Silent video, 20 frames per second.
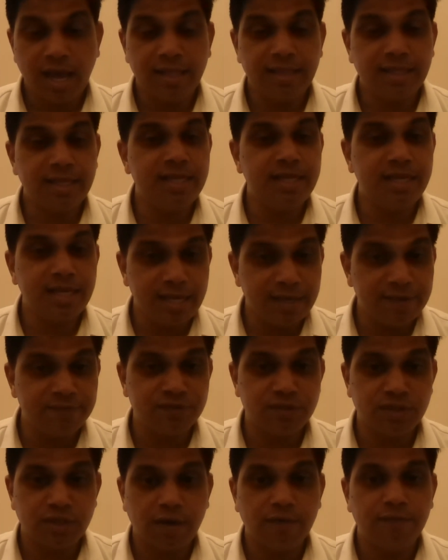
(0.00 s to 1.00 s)
And then he
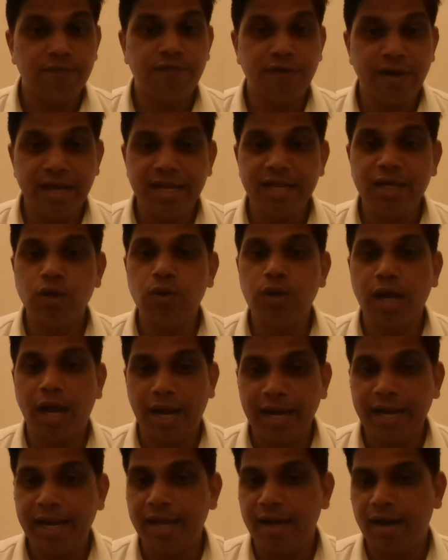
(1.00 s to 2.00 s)
gives a very
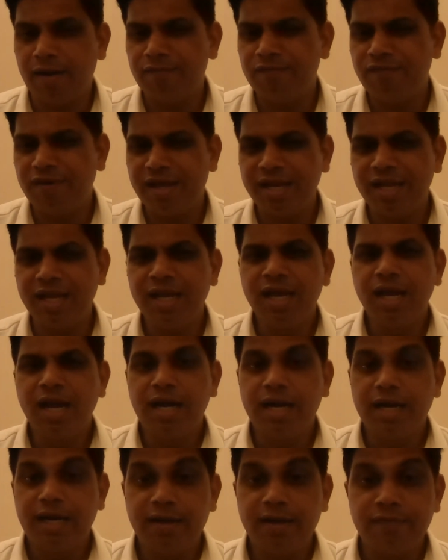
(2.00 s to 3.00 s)
good idea, a very
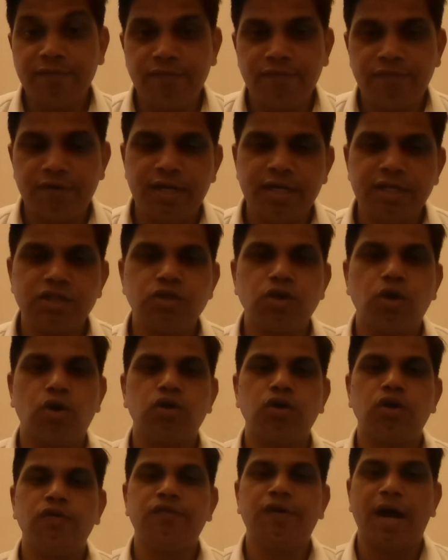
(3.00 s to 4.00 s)
different
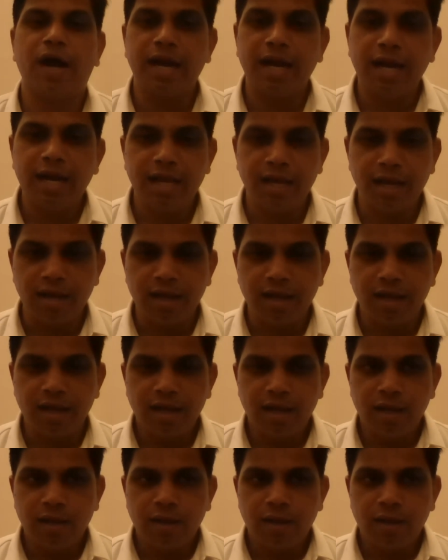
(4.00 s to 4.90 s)
sort of idea,